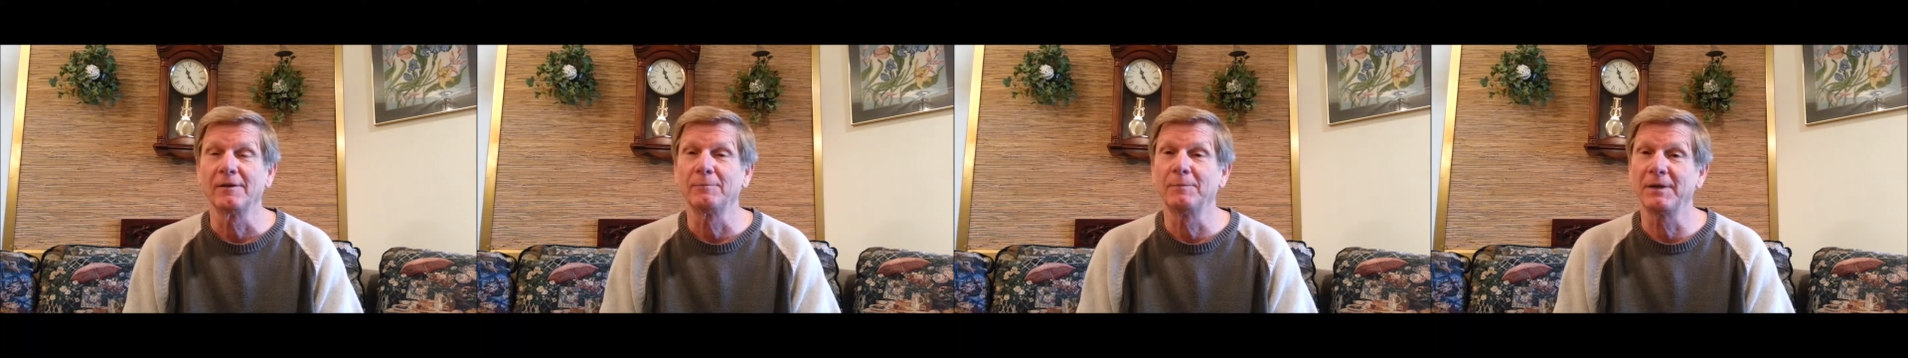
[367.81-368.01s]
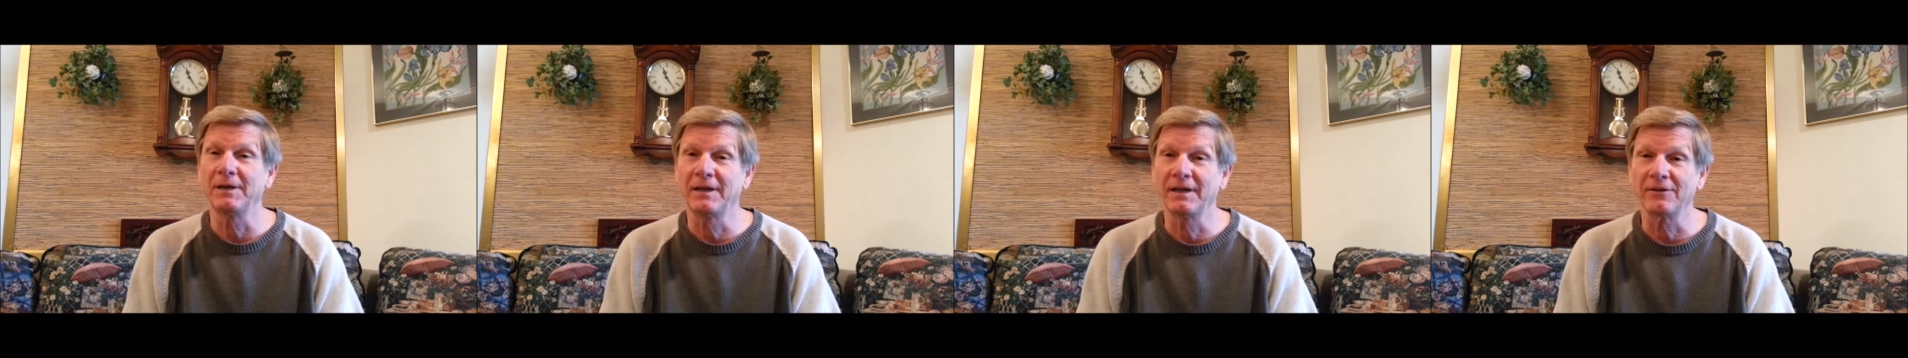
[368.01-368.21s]

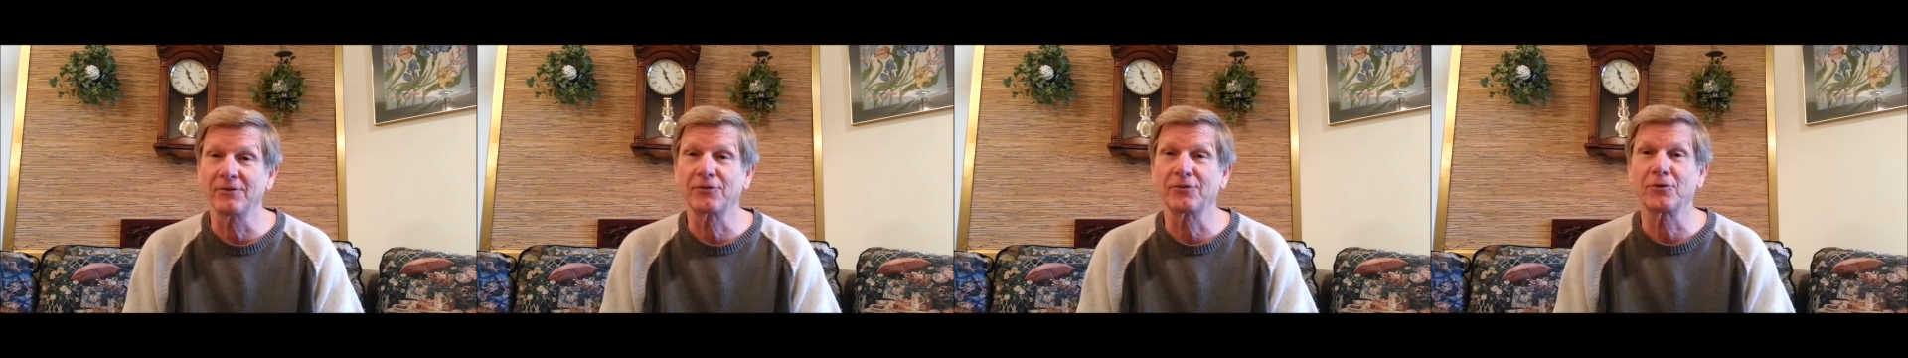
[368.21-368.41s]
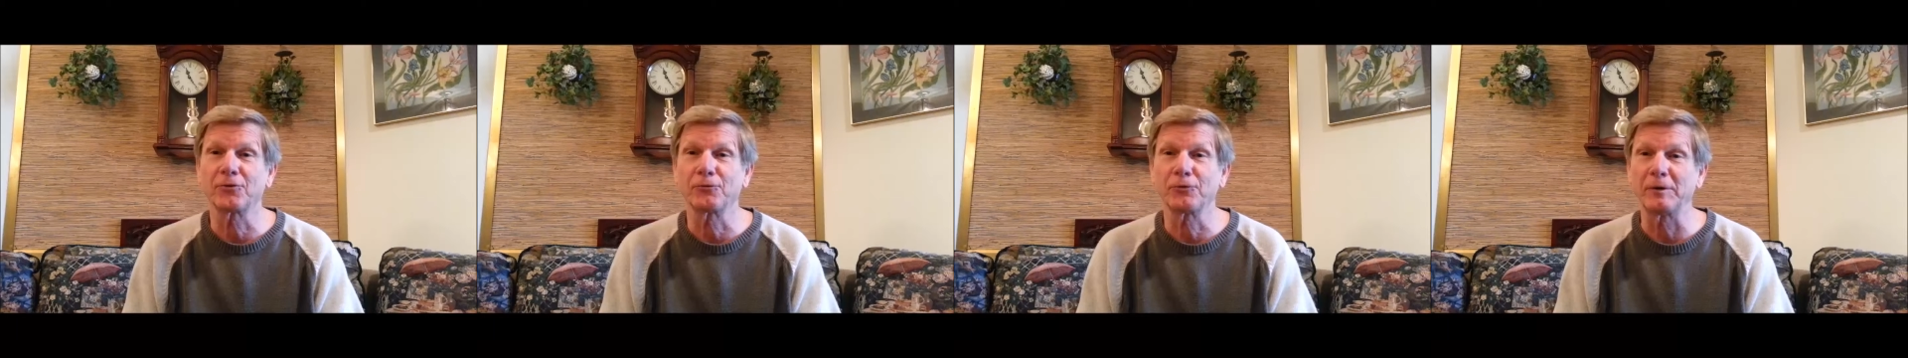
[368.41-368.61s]

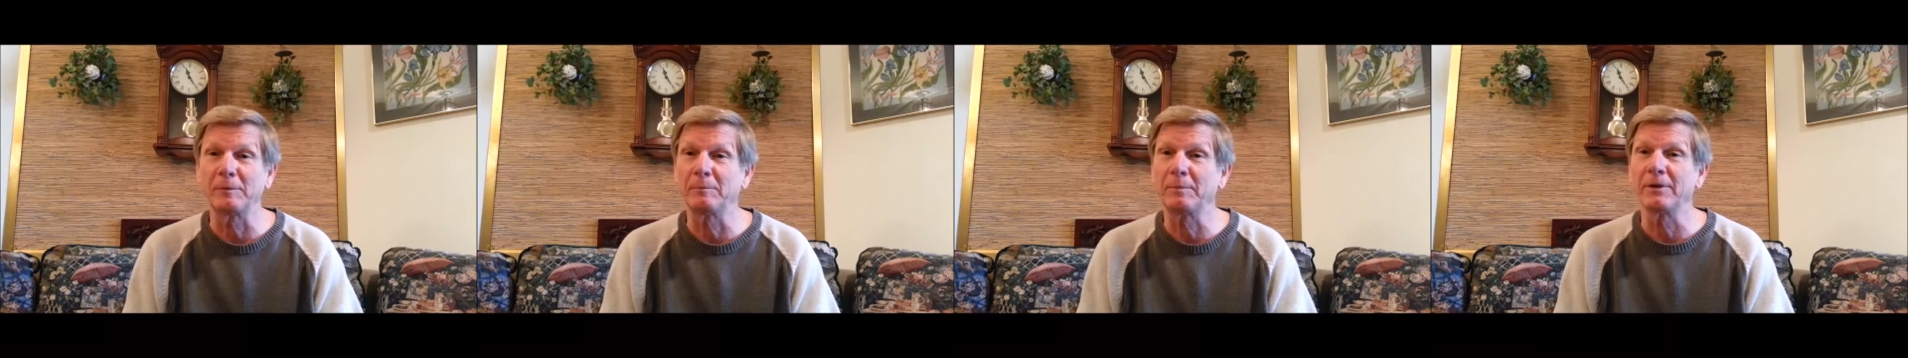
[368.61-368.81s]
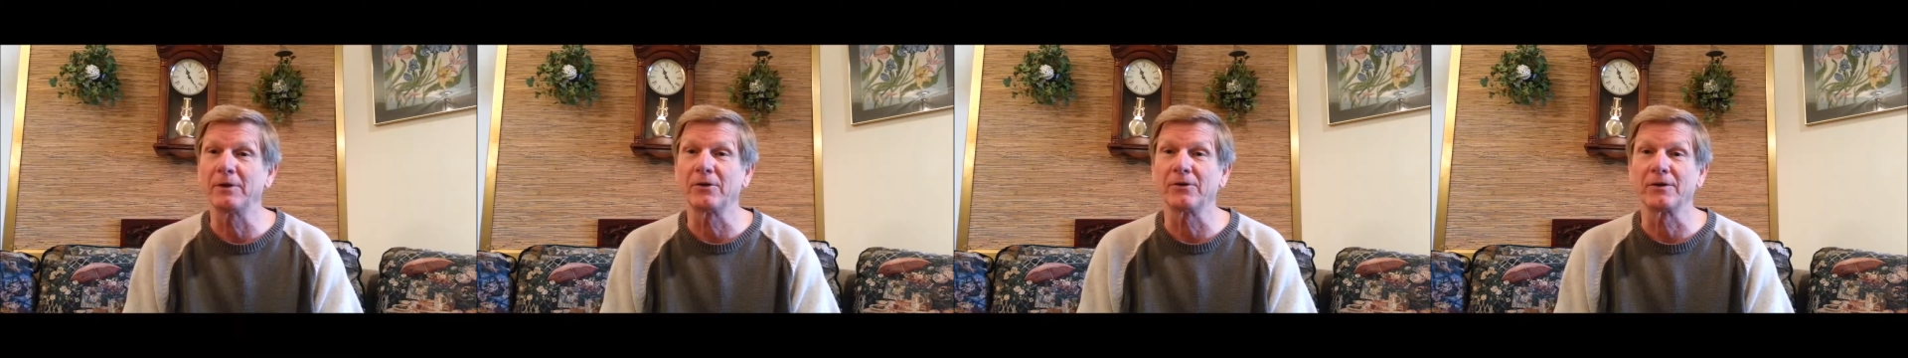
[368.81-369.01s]
begins to
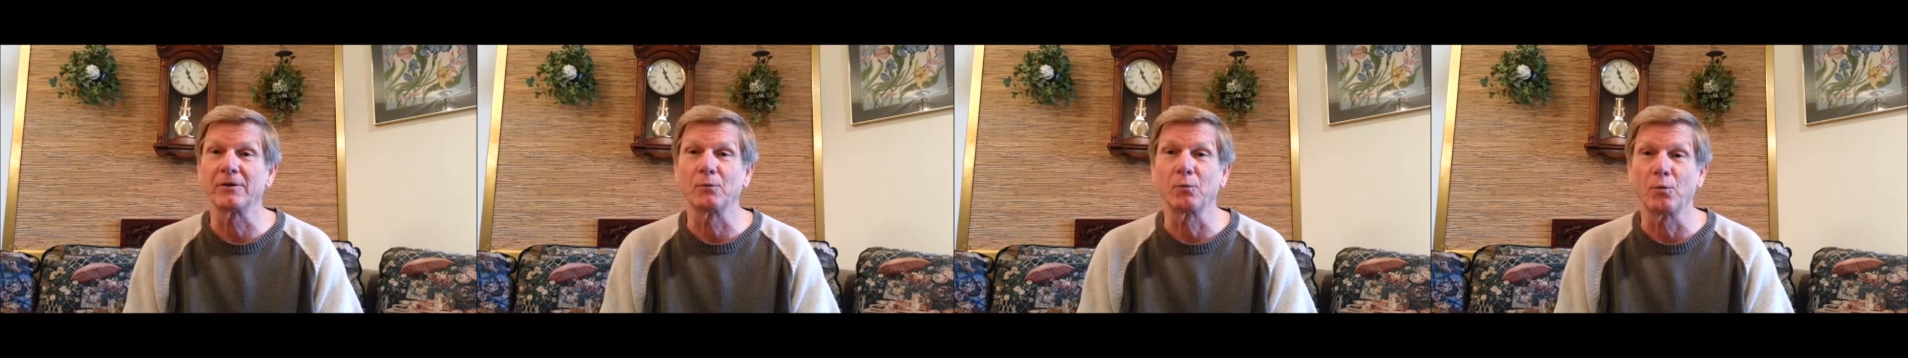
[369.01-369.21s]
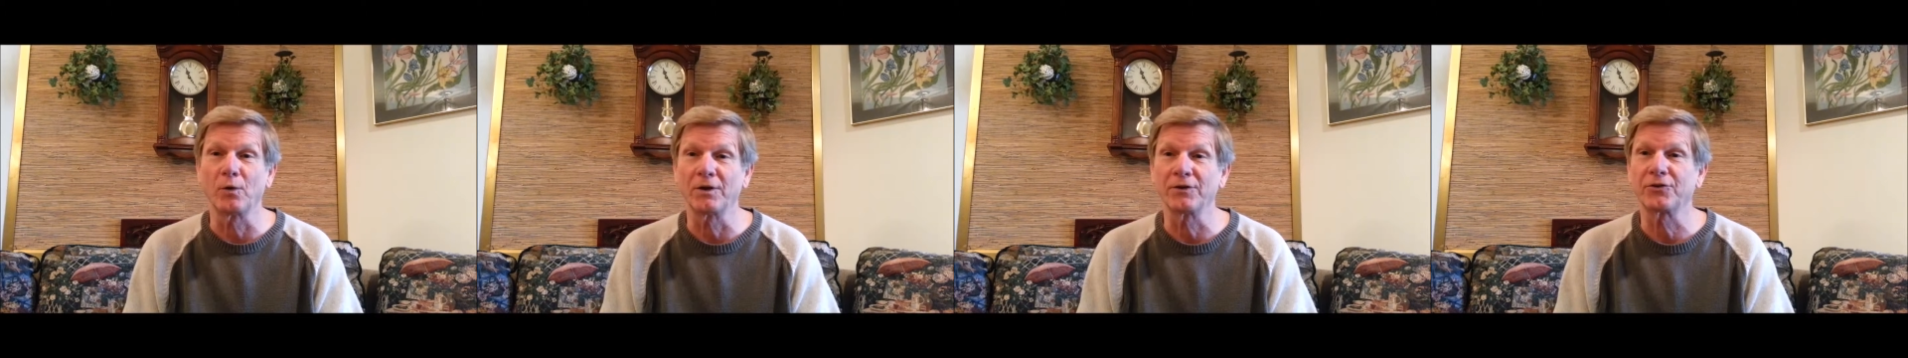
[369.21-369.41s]
rebuild a
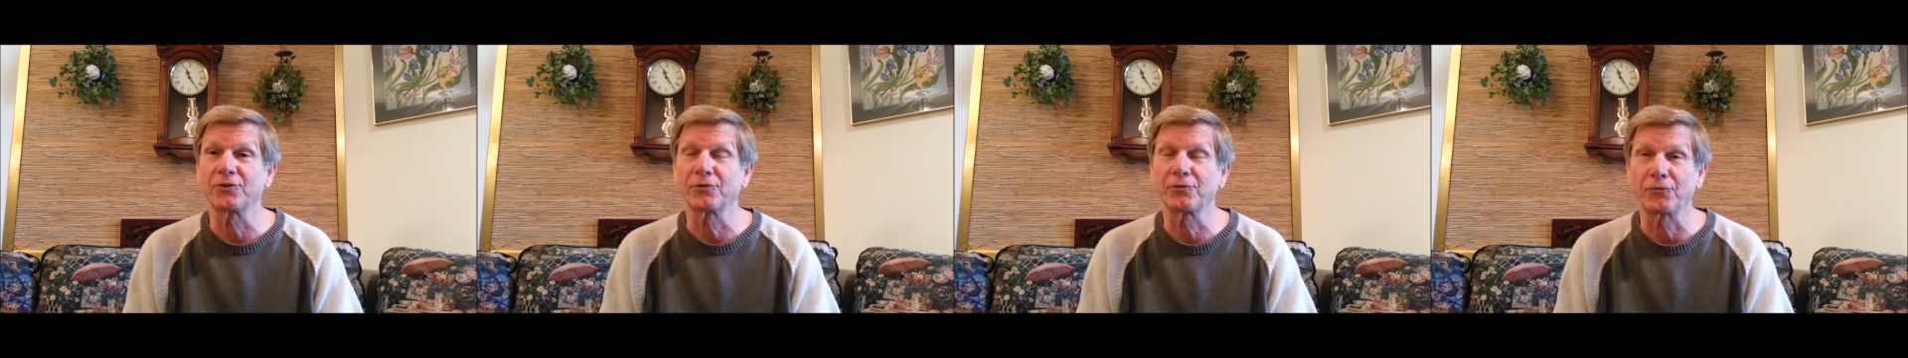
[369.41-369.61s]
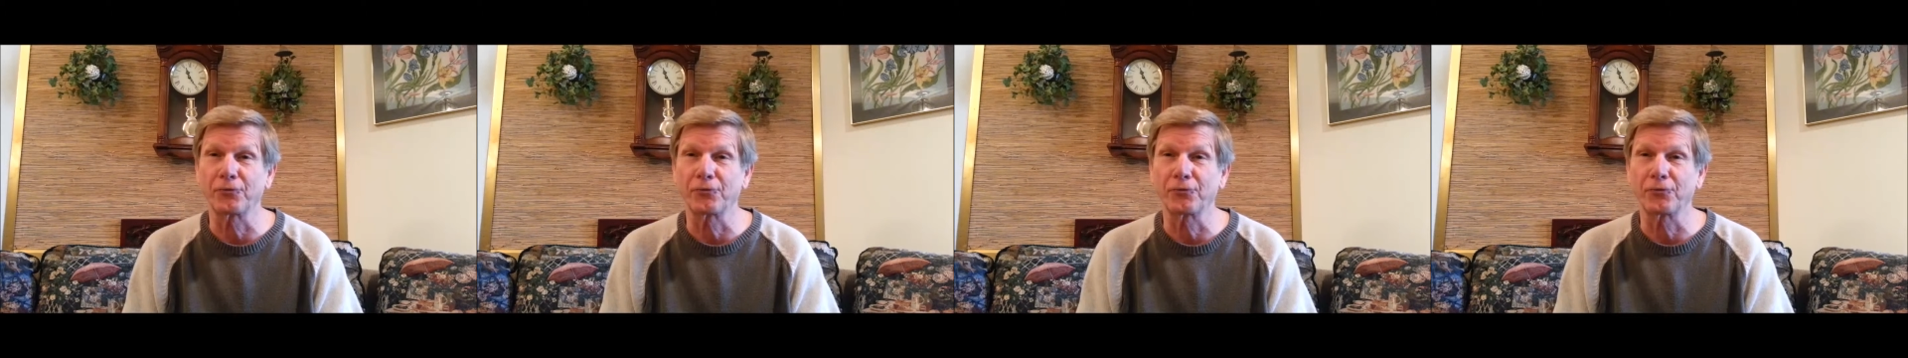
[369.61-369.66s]
once